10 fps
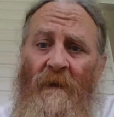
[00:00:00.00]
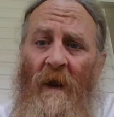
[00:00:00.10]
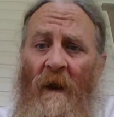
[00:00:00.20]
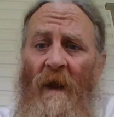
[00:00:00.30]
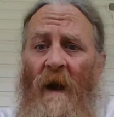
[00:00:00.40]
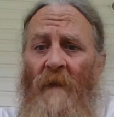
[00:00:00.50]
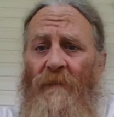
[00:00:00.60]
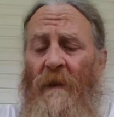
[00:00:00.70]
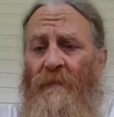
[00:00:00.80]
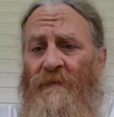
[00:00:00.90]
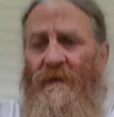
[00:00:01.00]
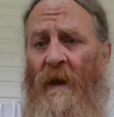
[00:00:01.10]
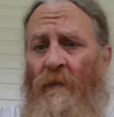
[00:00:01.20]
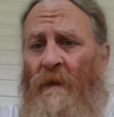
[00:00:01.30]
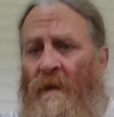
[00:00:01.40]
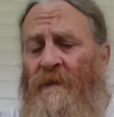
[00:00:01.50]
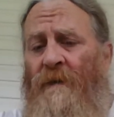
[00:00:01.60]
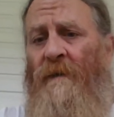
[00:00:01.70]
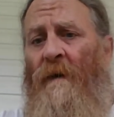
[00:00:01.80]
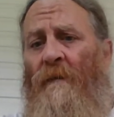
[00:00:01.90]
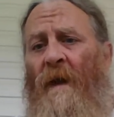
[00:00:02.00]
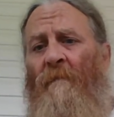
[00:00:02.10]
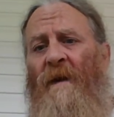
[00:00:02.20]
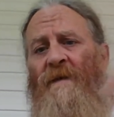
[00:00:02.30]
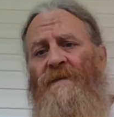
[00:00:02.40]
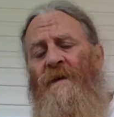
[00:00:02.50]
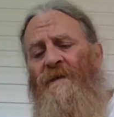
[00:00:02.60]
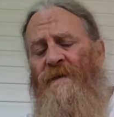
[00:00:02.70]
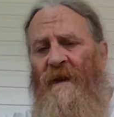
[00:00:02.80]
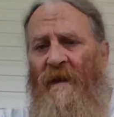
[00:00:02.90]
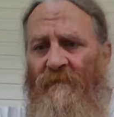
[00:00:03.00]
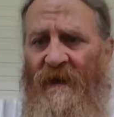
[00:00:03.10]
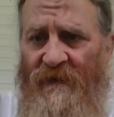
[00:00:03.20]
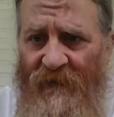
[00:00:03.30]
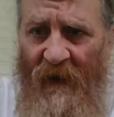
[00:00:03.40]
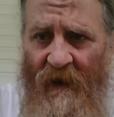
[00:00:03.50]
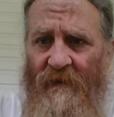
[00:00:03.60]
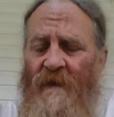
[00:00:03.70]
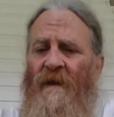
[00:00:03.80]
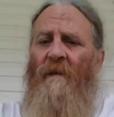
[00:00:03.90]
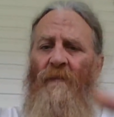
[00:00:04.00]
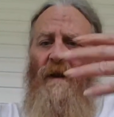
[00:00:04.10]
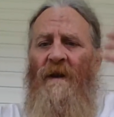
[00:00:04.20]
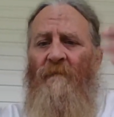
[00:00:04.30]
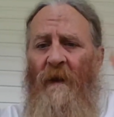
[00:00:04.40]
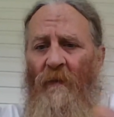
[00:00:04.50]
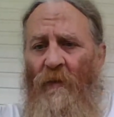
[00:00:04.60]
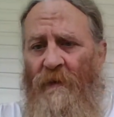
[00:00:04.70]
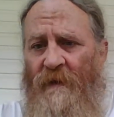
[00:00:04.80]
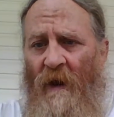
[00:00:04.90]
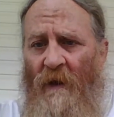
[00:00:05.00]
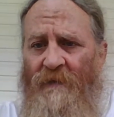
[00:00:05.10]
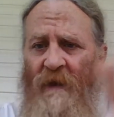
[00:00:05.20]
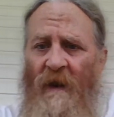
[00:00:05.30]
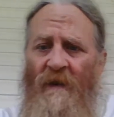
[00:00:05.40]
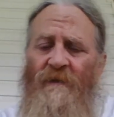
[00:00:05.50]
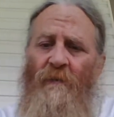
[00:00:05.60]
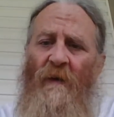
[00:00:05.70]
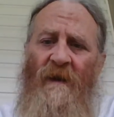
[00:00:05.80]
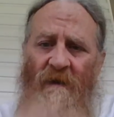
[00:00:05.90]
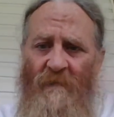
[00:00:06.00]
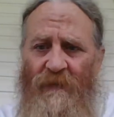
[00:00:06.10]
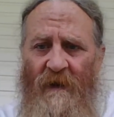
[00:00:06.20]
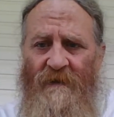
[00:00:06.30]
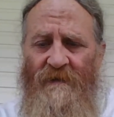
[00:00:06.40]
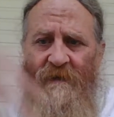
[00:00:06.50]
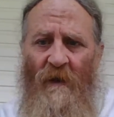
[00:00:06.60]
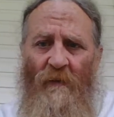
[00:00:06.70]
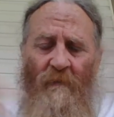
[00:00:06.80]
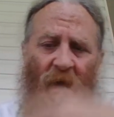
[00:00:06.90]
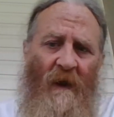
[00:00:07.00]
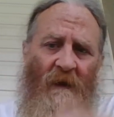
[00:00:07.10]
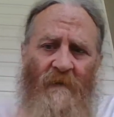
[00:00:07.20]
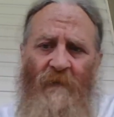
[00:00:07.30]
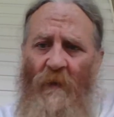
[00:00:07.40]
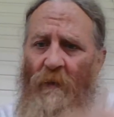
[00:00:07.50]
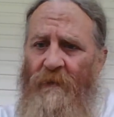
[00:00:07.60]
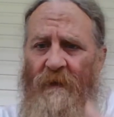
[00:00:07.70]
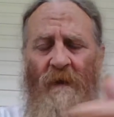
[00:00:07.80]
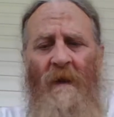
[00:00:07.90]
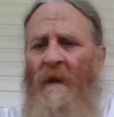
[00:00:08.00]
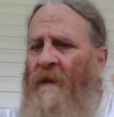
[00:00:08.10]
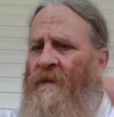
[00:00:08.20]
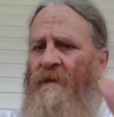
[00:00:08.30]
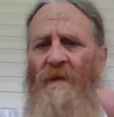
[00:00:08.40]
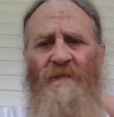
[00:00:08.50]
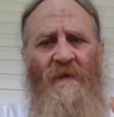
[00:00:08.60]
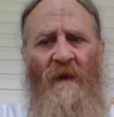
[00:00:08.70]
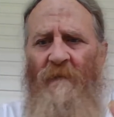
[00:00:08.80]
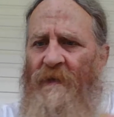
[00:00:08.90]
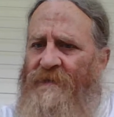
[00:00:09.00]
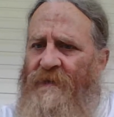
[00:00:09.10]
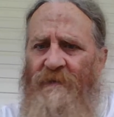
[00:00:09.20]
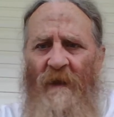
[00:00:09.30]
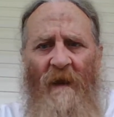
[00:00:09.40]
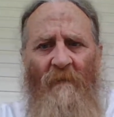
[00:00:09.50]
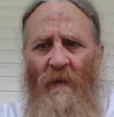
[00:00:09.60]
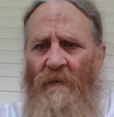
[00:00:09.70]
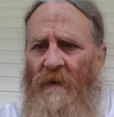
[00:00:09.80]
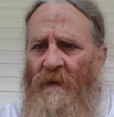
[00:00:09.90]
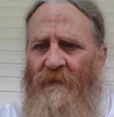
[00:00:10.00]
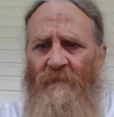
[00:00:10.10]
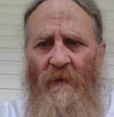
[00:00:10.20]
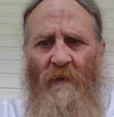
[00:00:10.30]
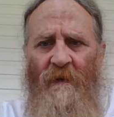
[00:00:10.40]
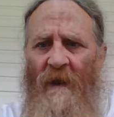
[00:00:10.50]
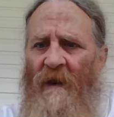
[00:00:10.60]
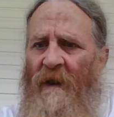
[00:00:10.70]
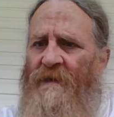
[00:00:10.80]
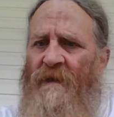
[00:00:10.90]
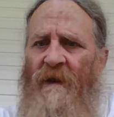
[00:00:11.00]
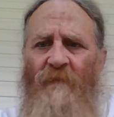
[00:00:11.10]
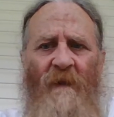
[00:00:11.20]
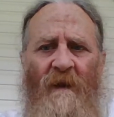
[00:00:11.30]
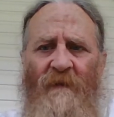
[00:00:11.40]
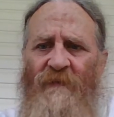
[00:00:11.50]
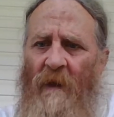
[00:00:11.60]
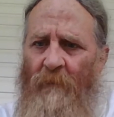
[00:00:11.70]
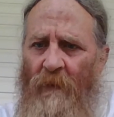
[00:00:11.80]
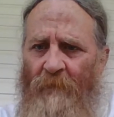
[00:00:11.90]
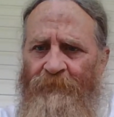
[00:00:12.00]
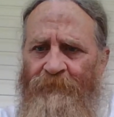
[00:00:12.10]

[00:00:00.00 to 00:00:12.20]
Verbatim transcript: Now, a lot of people say, well, you know, that means this and that means that, and then they bring up that word context, and we get opinions going back and forth. And, you know, something, it's just, I'm old country boy, and I like to keep things simple.